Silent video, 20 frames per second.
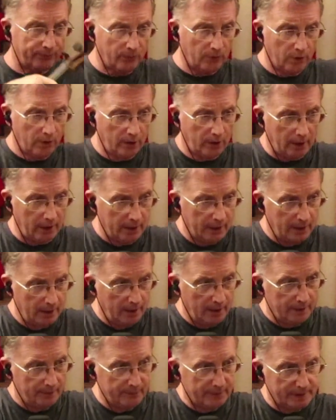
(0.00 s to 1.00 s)
All right,
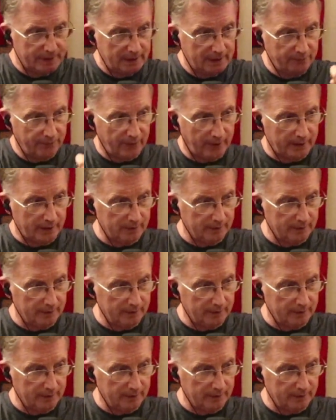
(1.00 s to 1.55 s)
let me see if I can.